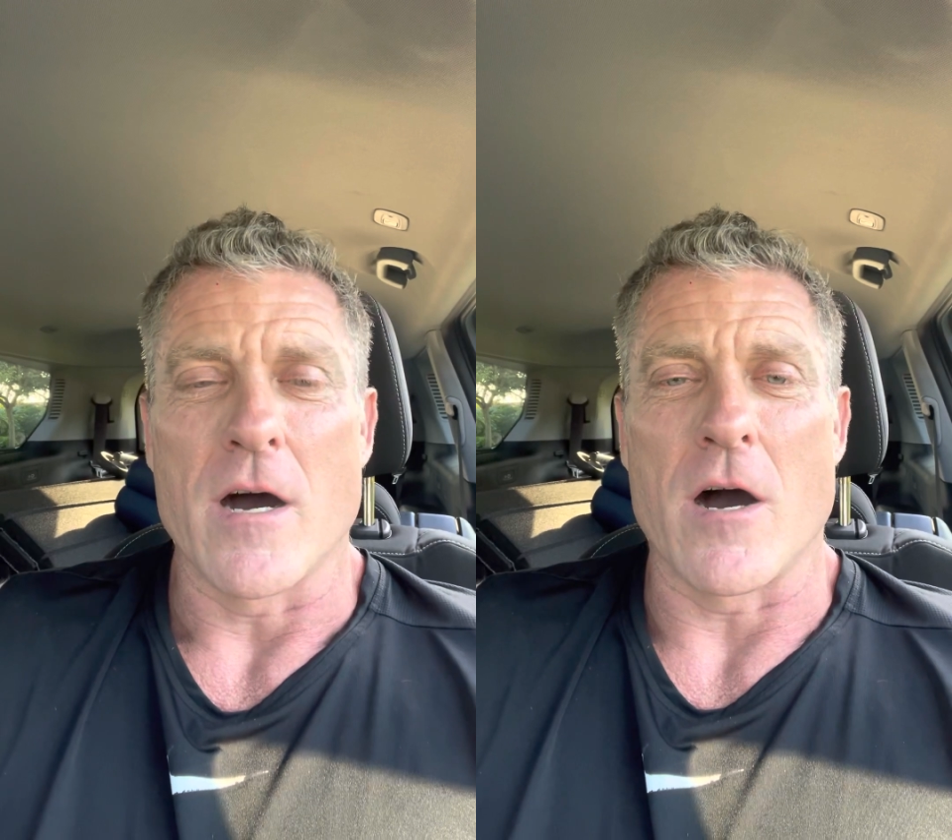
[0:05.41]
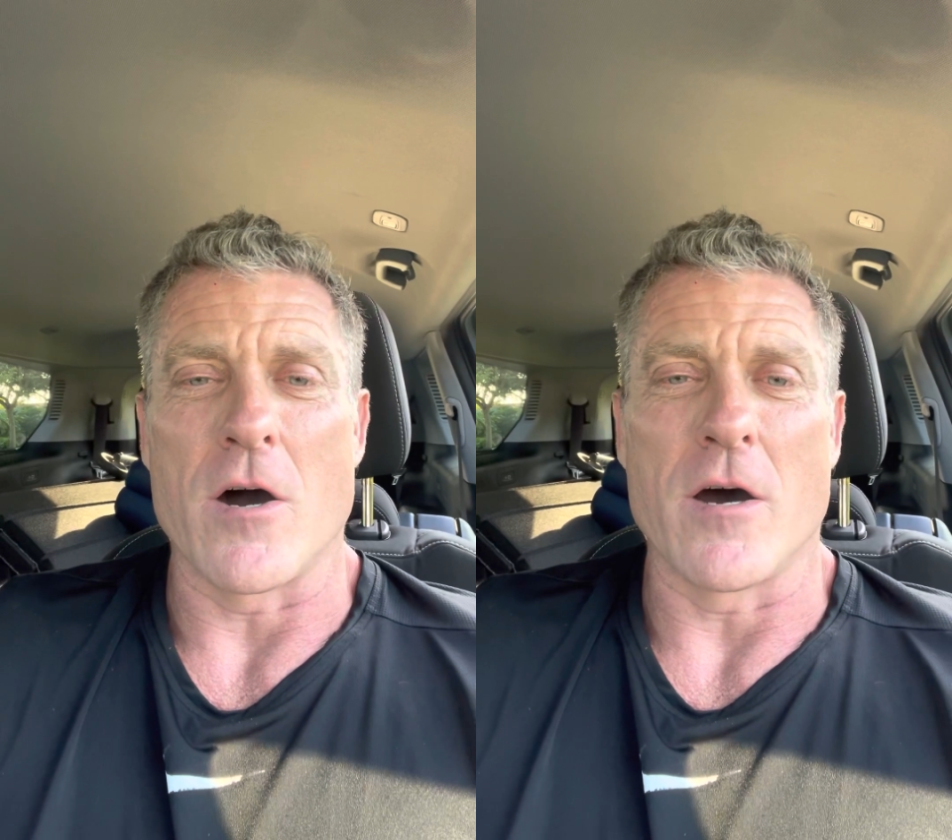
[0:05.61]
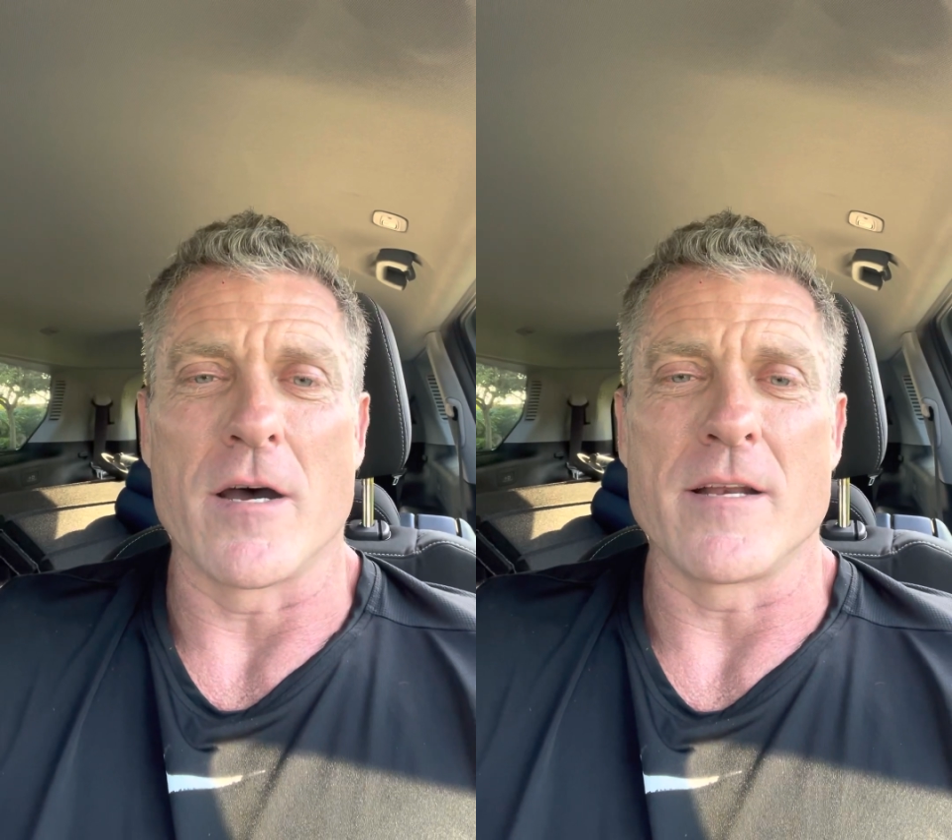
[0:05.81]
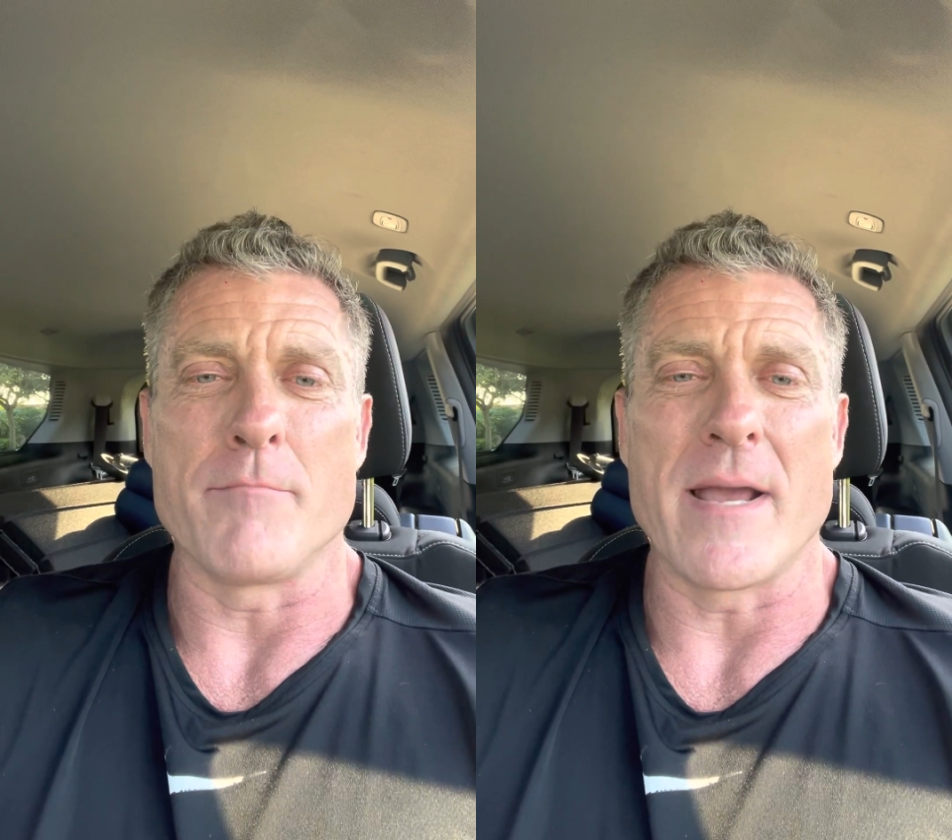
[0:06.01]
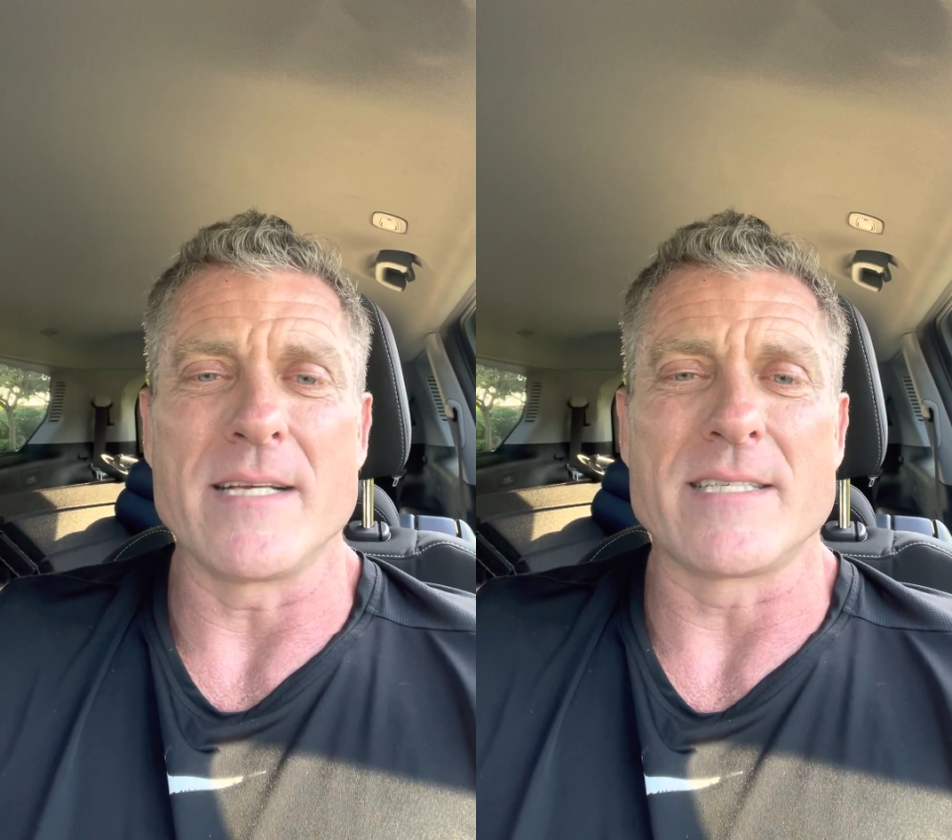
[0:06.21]

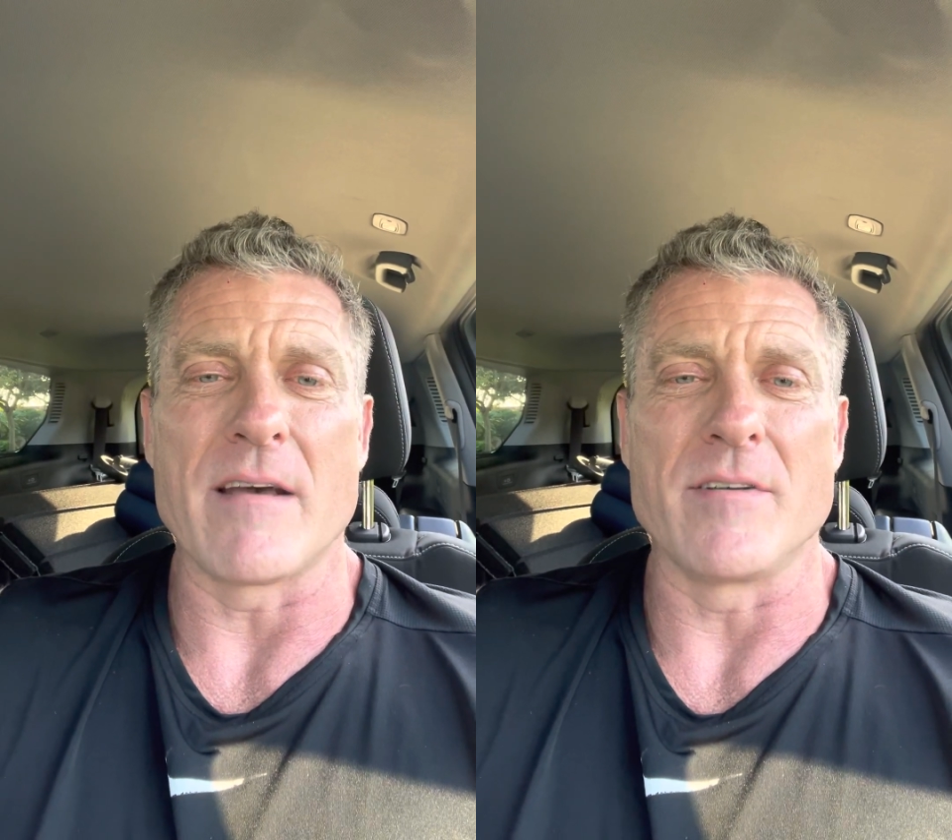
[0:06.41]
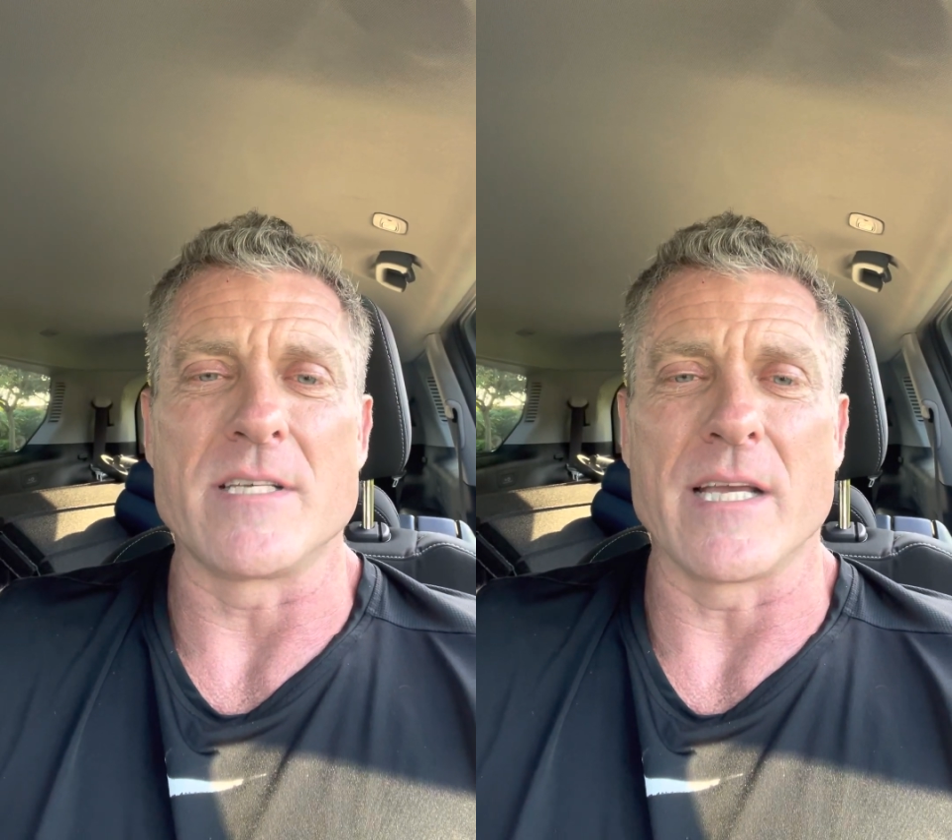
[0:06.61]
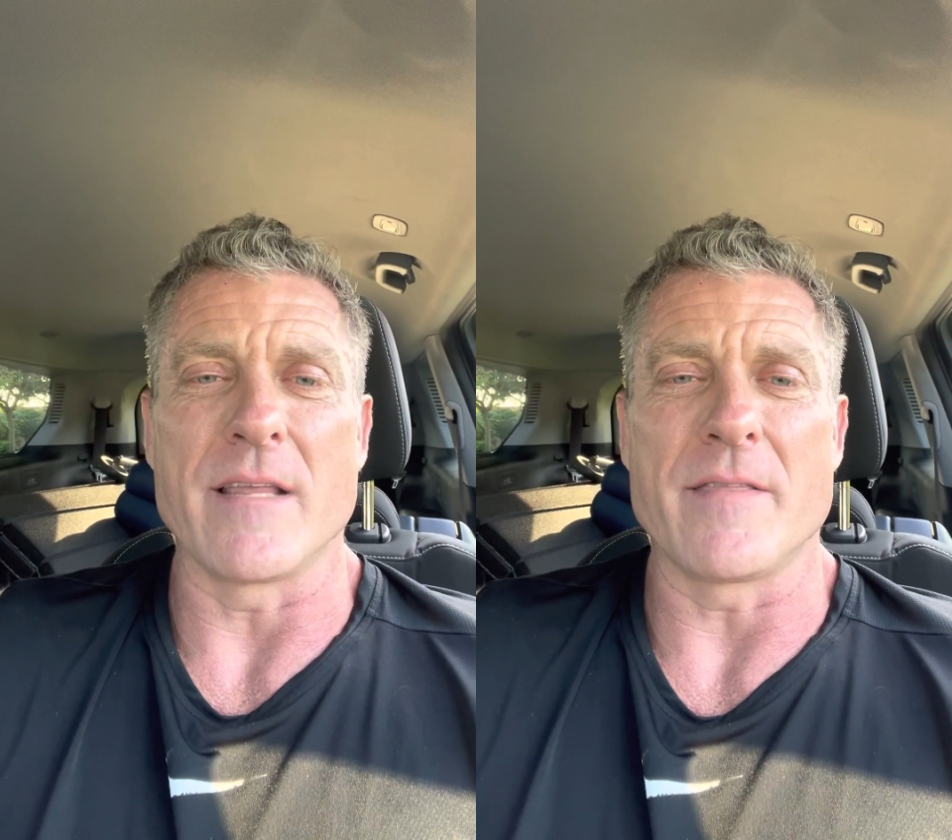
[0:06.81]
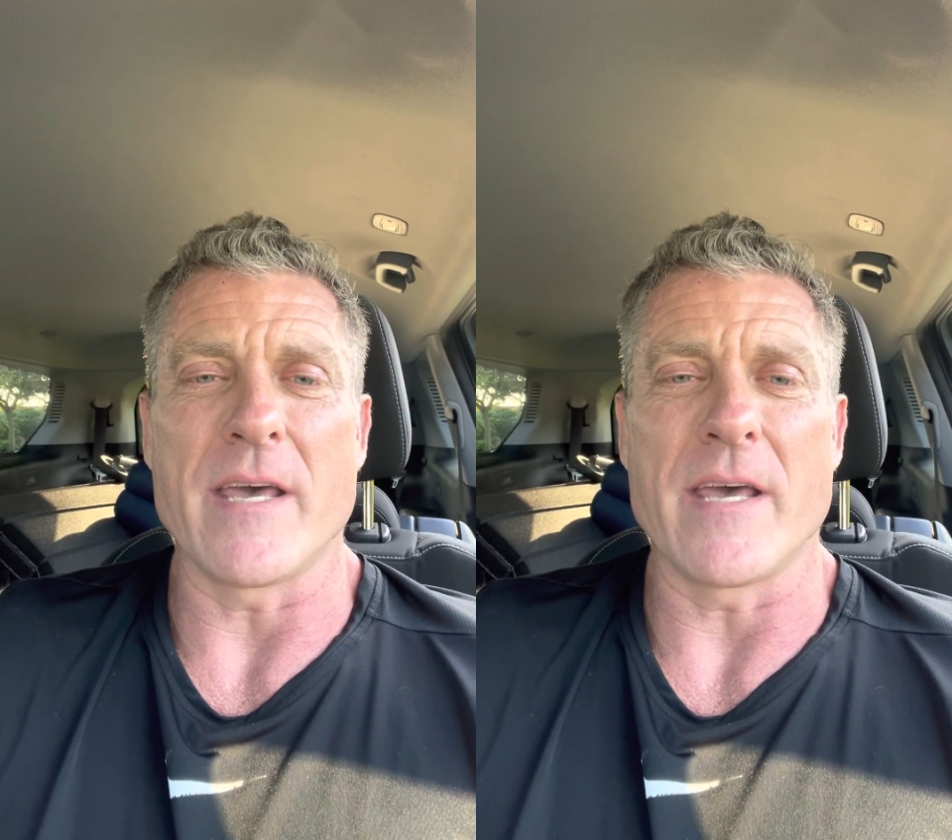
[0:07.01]
on May 17th